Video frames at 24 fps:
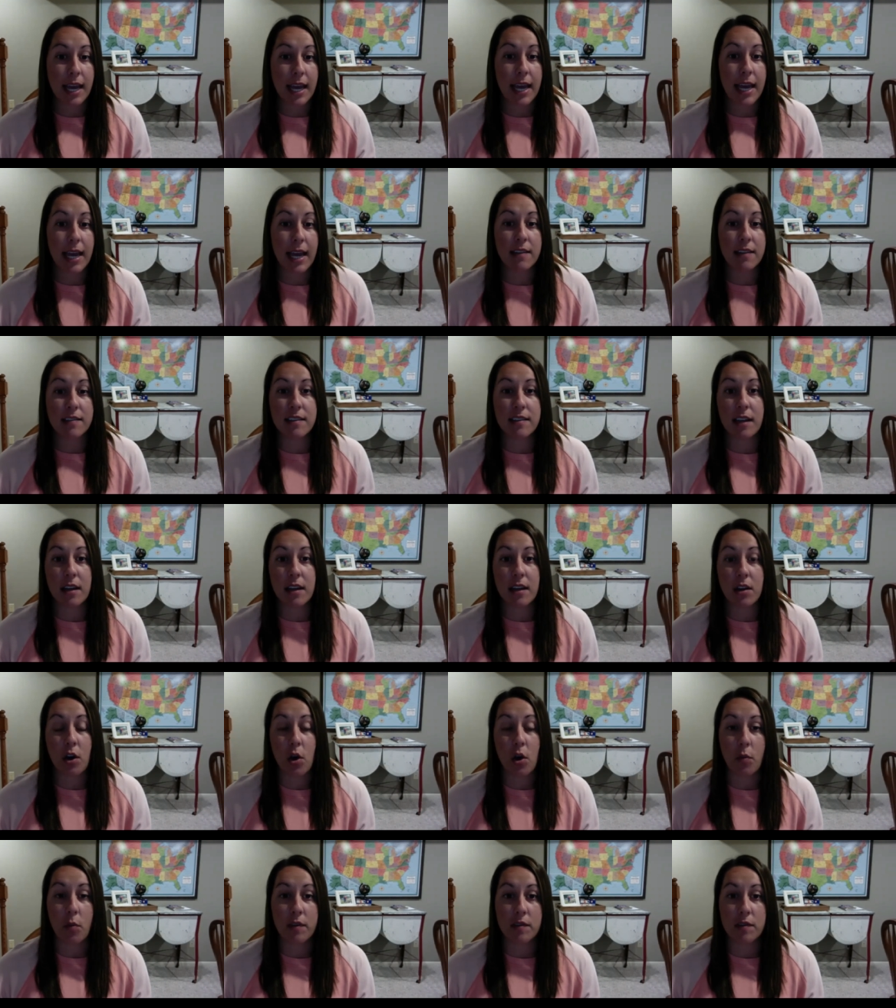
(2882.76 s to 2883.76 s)
and sent
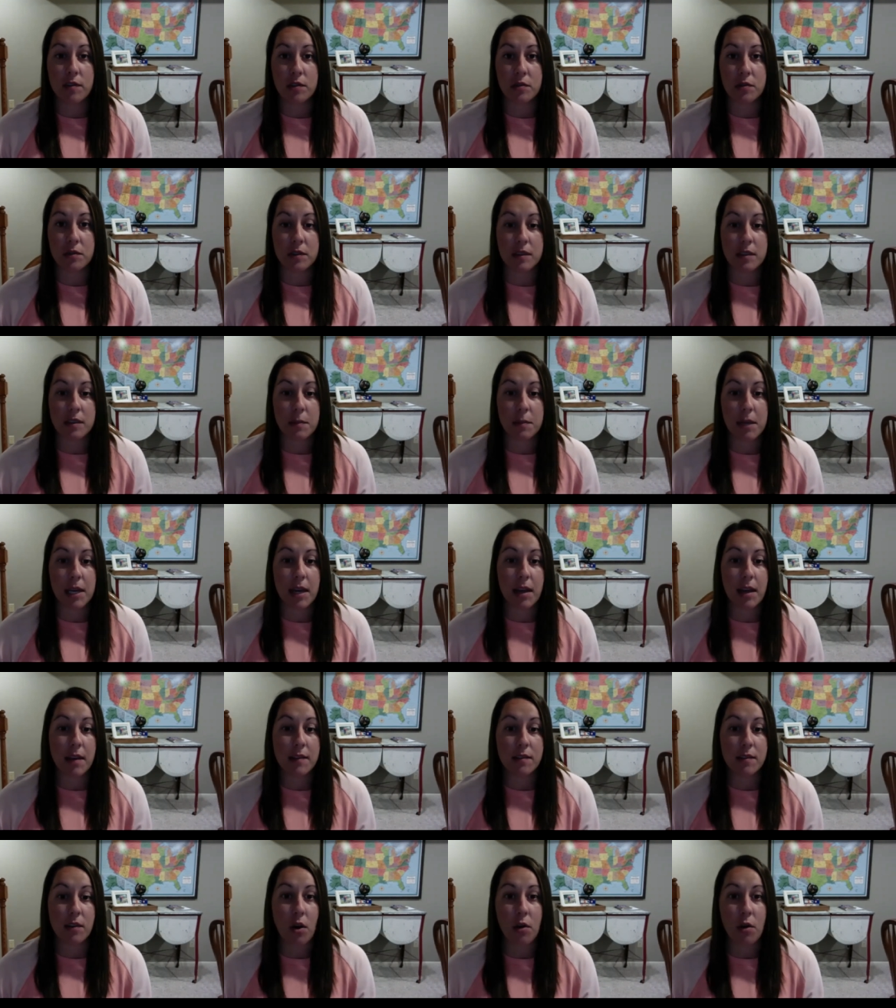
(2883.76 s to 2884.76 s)
home with students
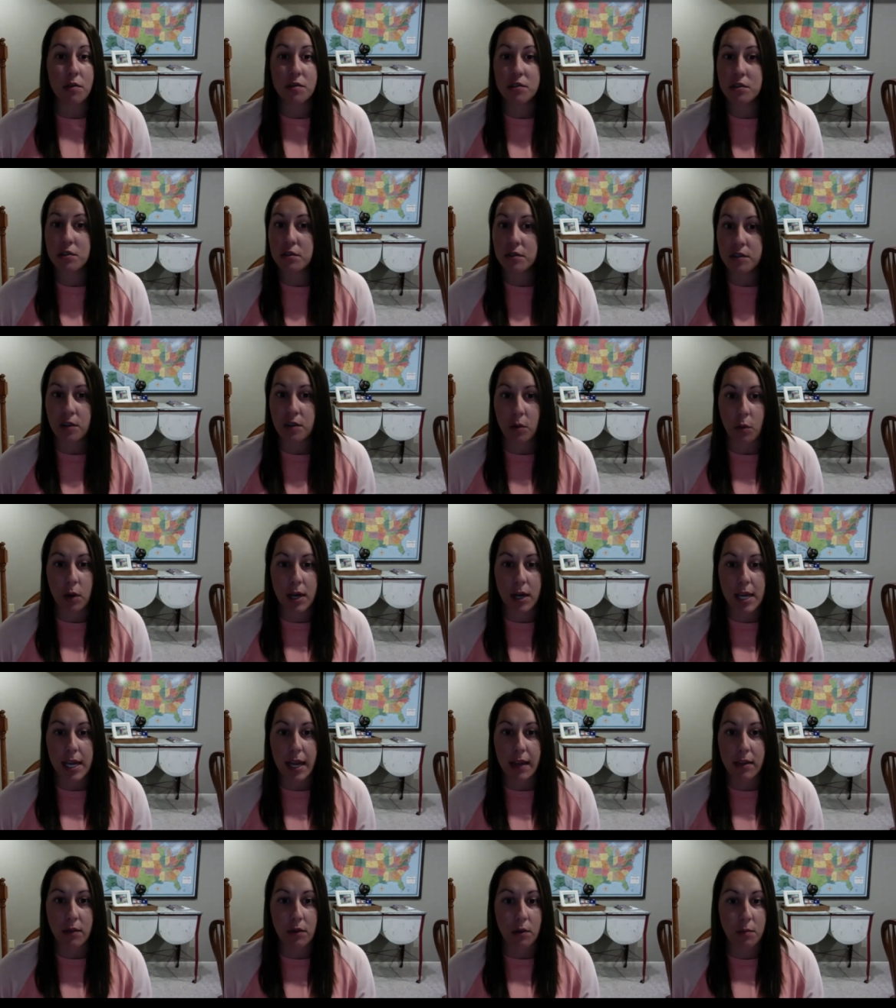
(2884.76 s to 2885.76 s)
because all students are
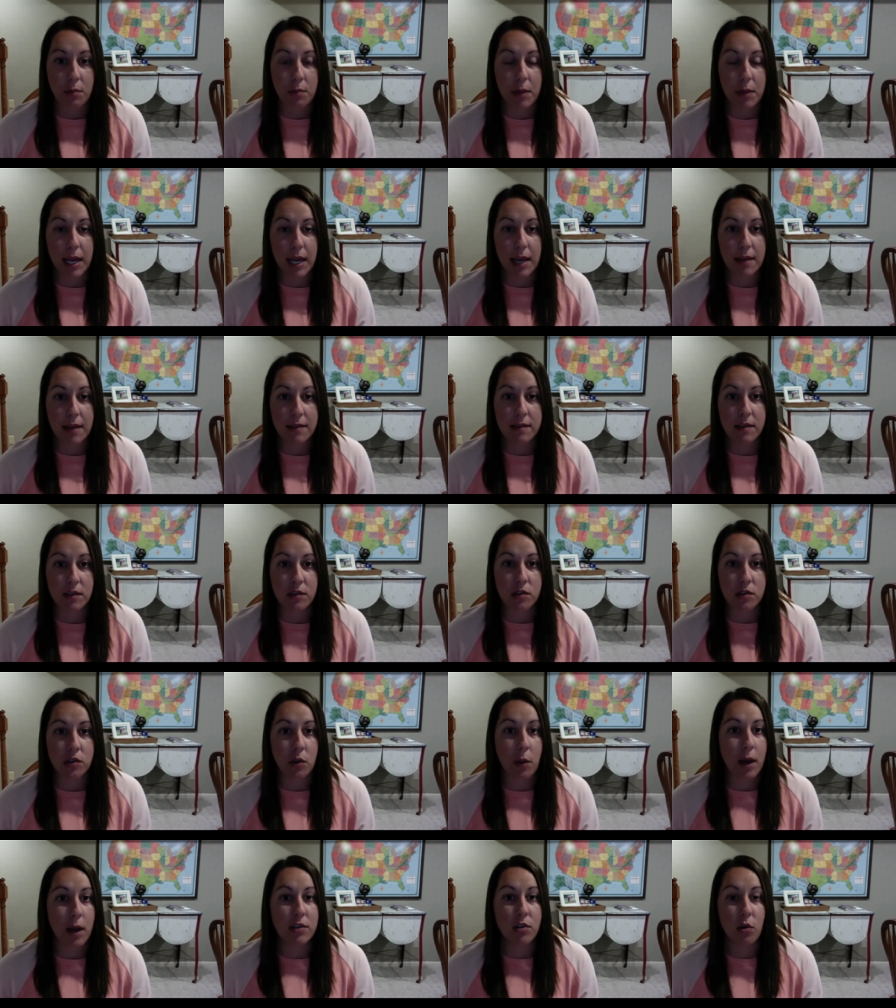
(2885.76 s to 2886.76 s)
working at their own pace.
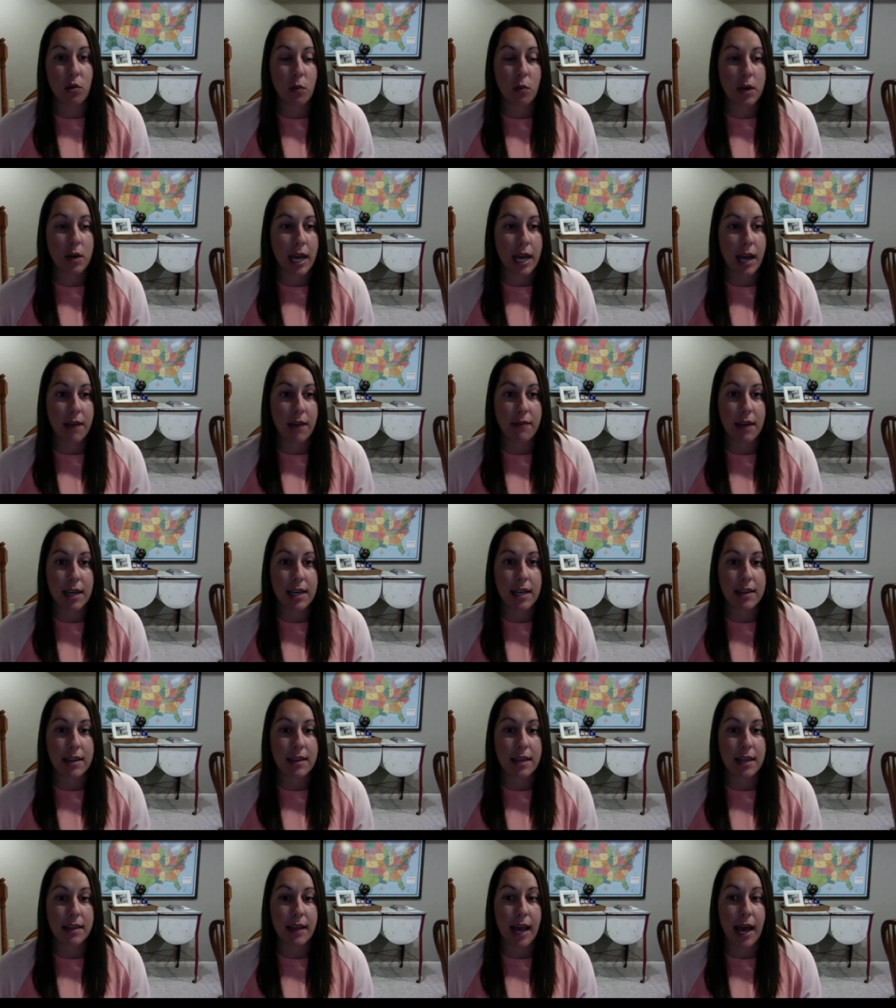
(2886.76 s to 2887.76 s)
So I don't want to have
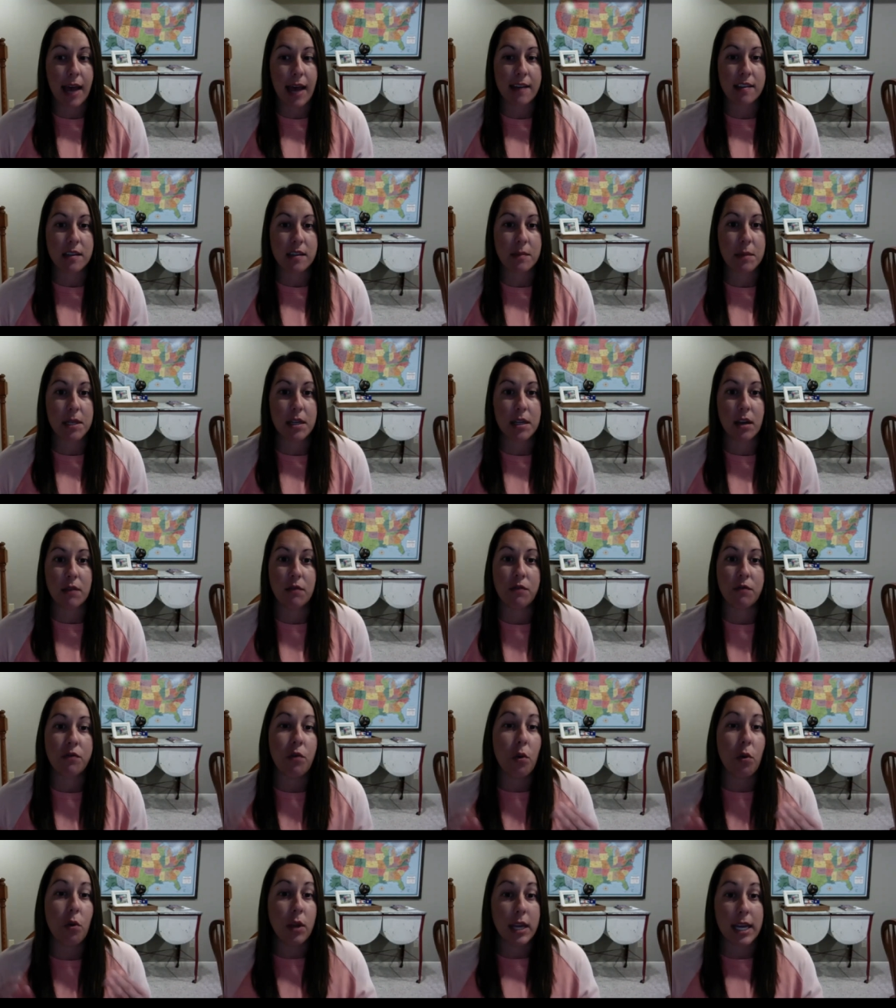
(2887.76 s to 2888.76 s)
anything that has to be done
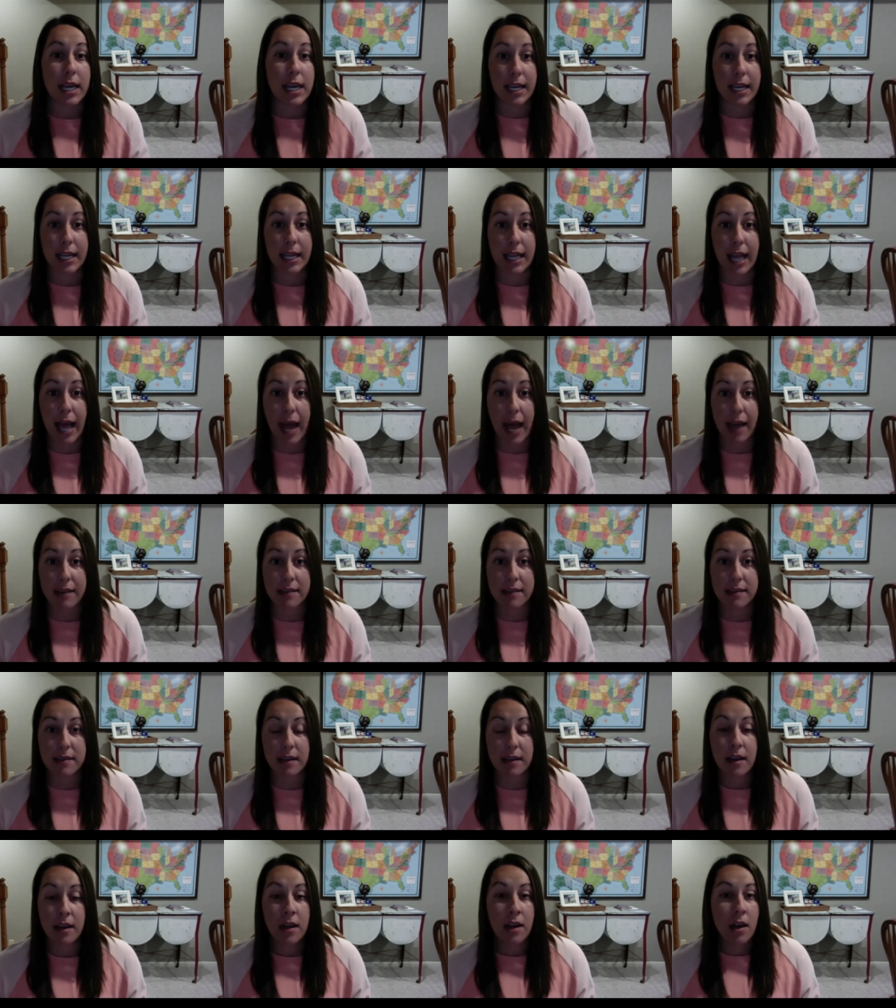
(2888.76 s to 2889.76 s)
fully in class.